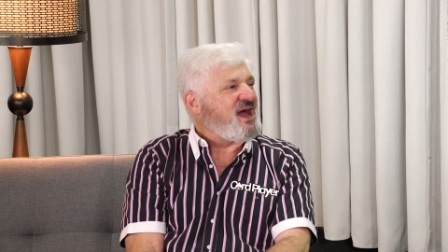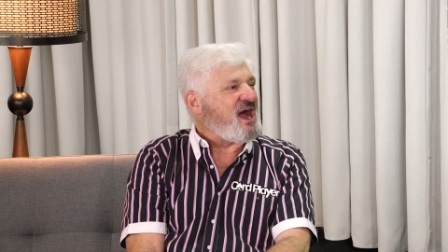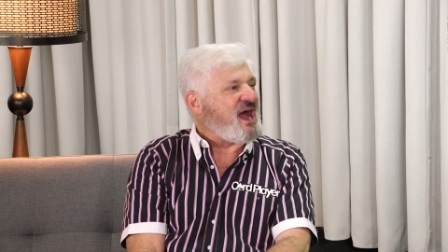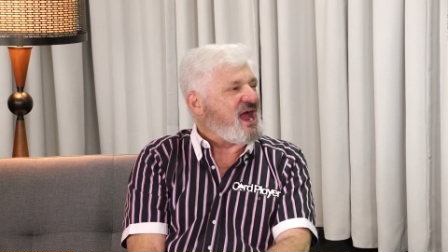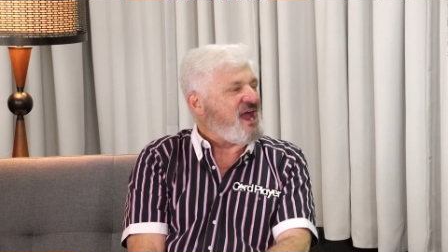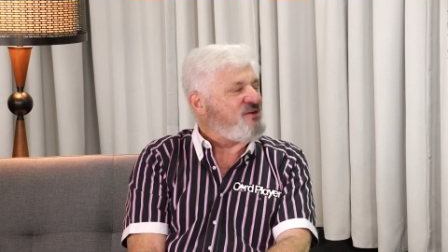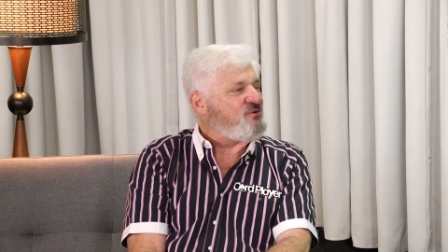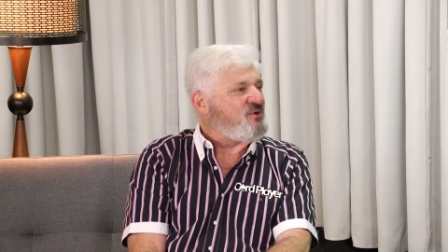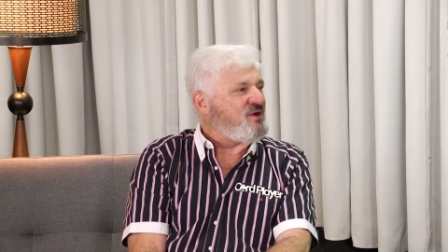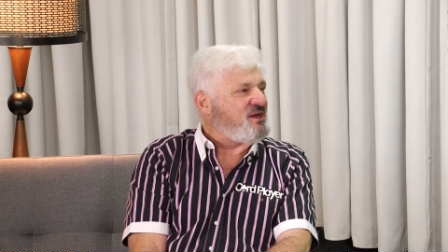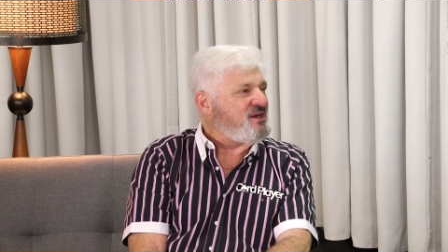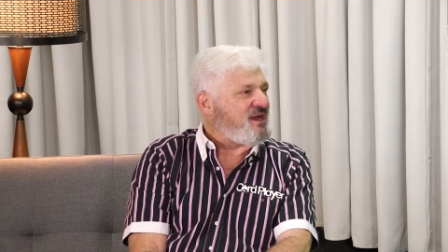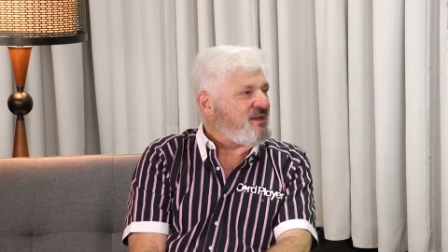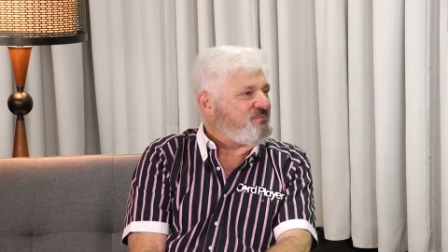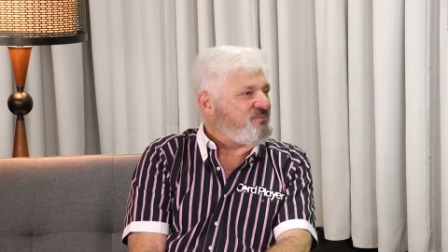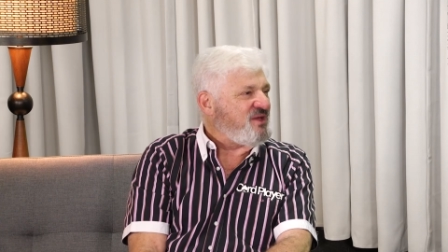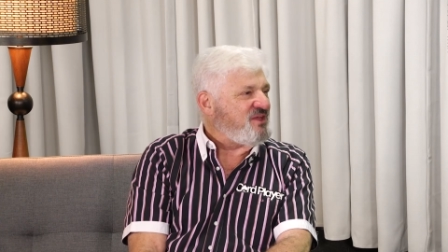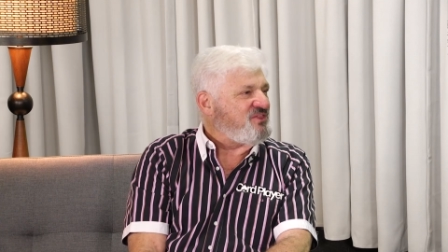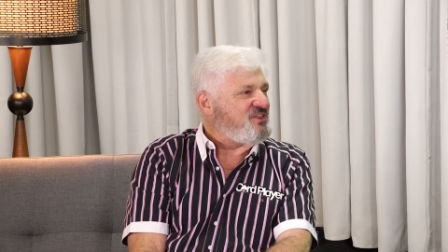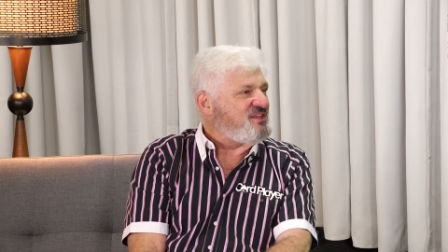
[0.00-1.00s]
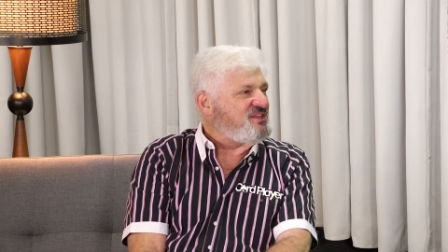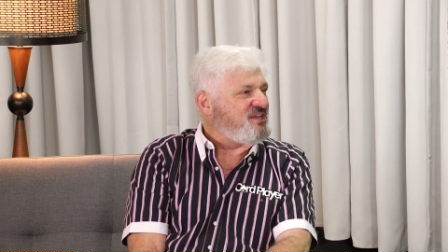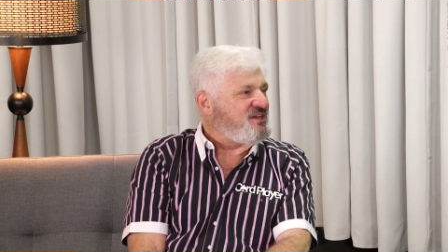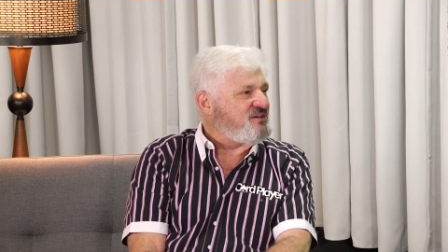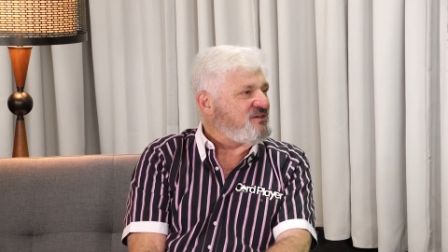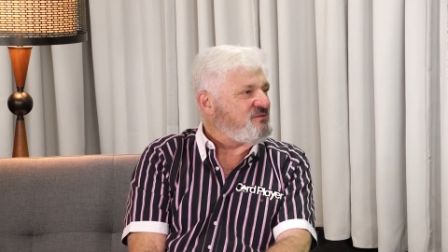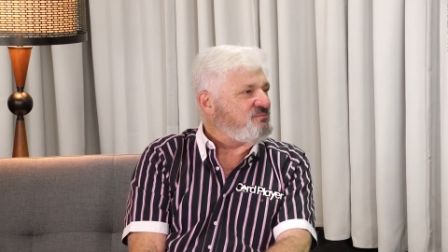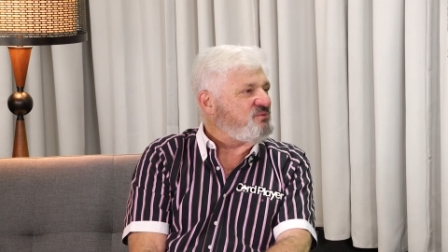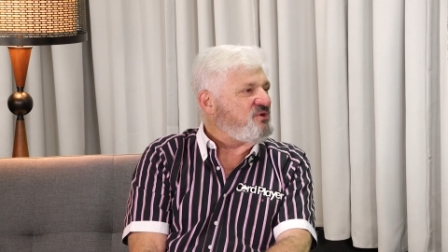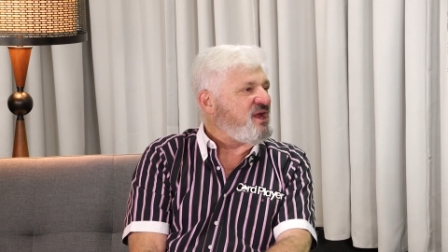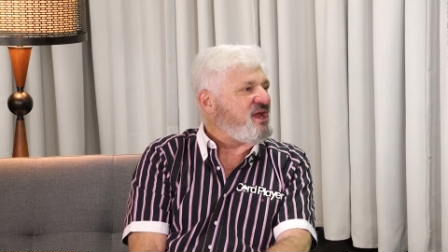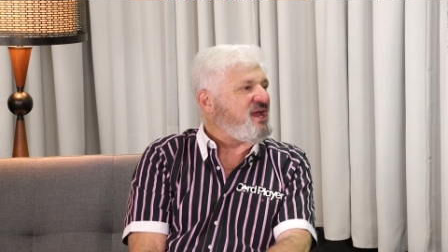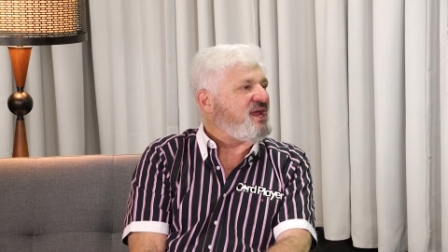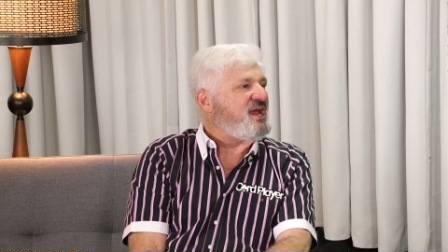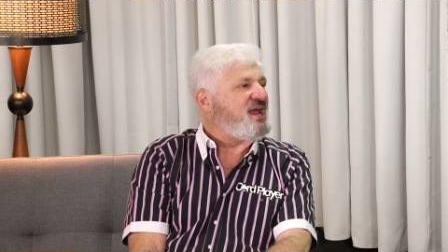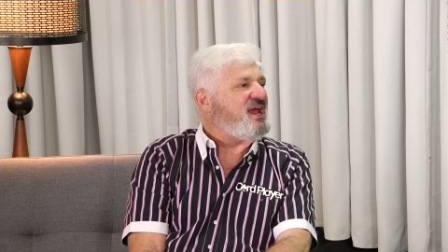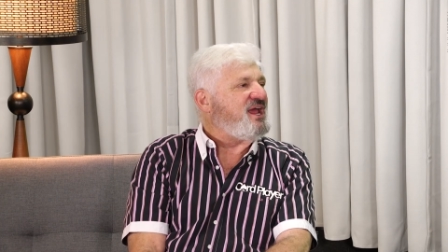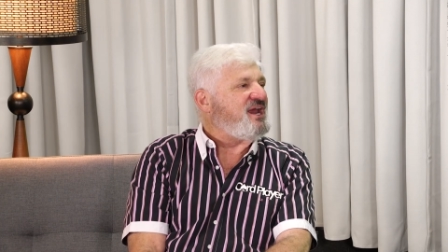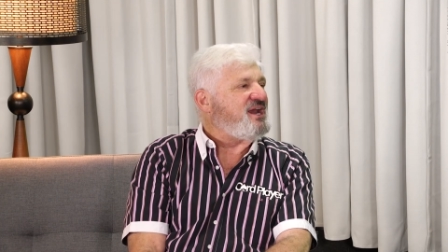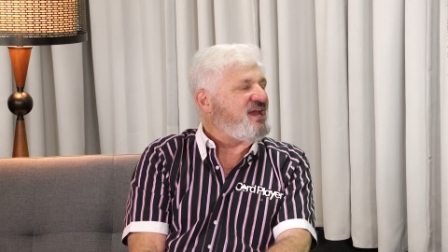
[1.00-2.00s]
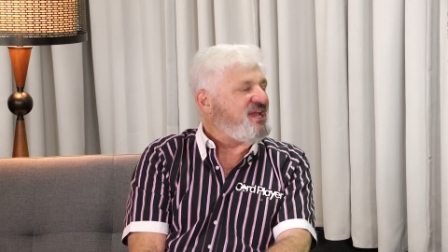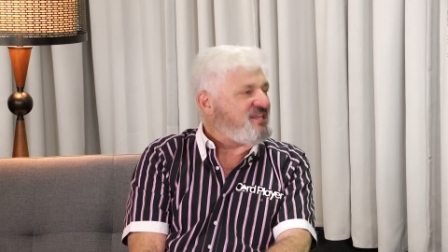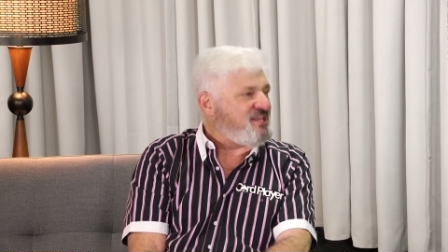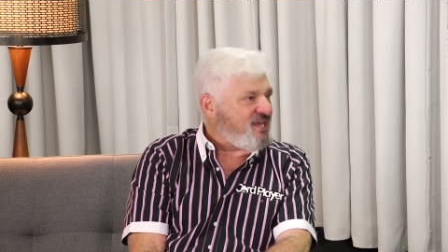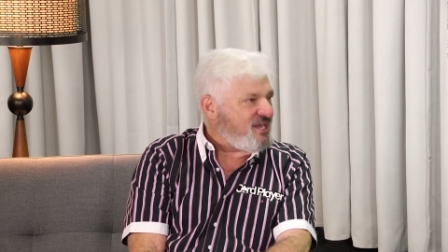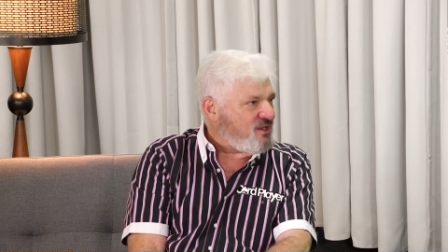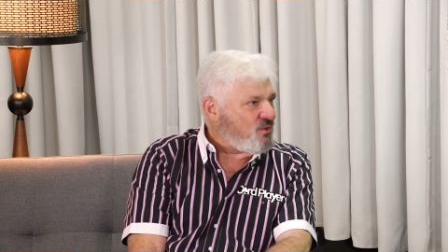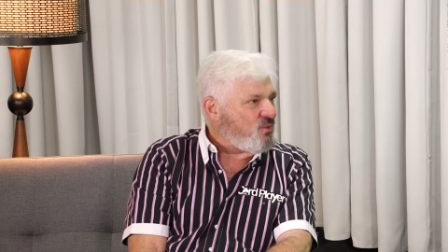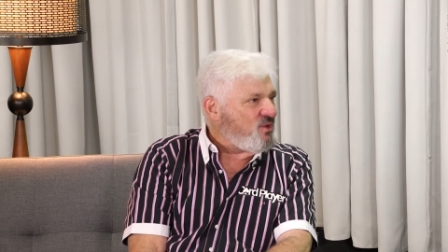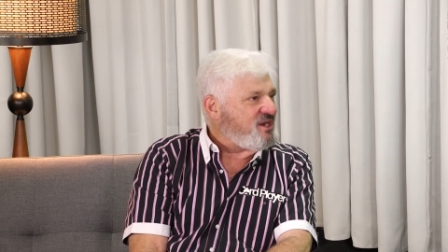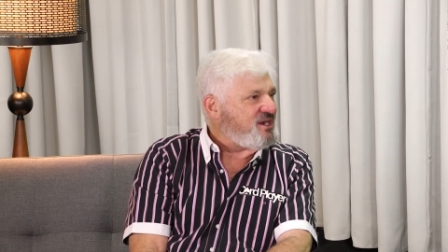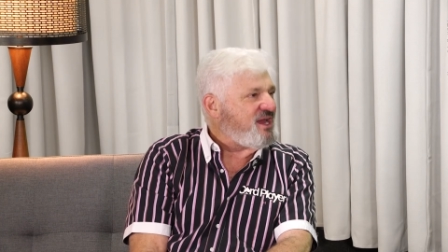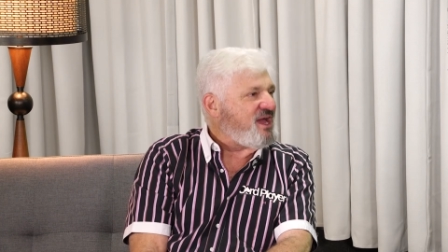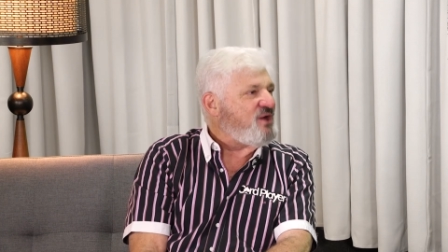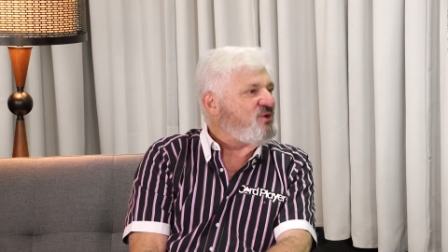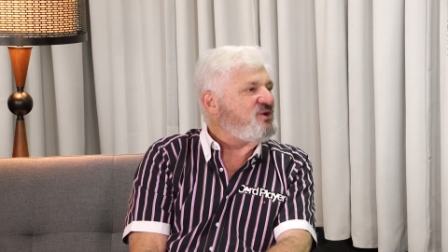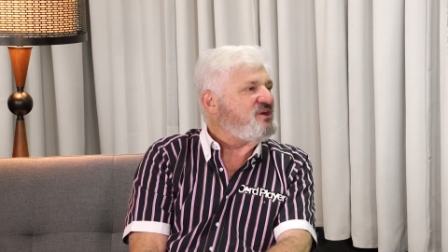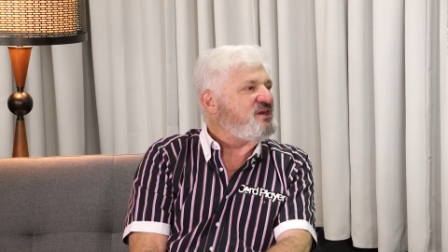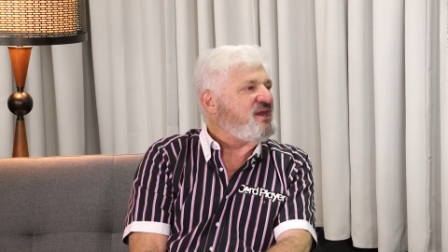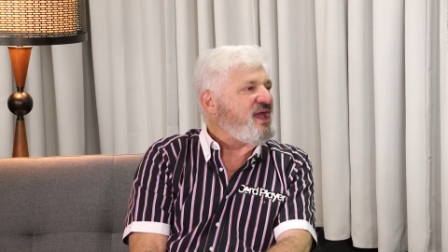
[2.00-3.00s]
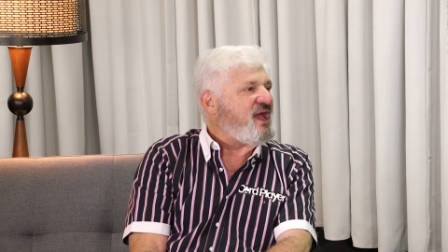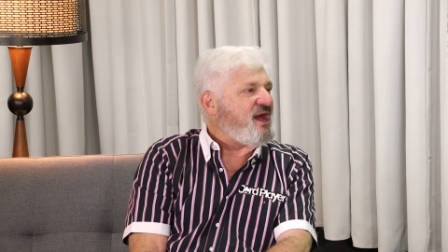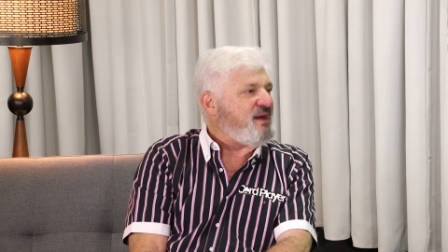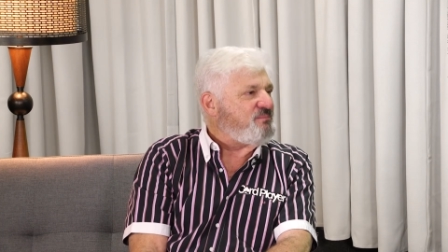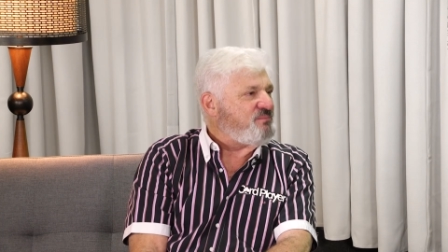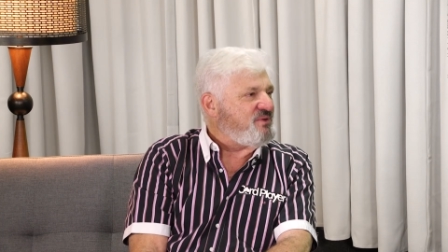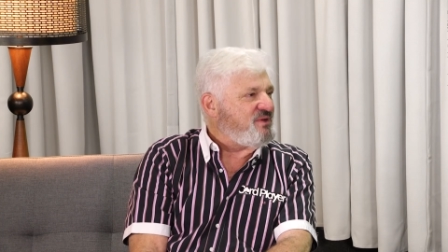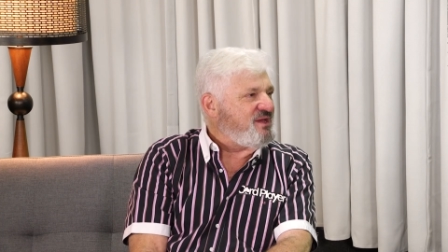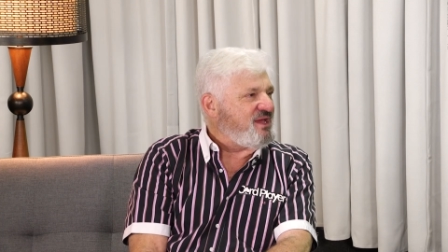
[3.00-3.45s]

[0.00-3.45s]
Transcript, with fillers: I run up at the dinner break, and I take a 1 hour nap.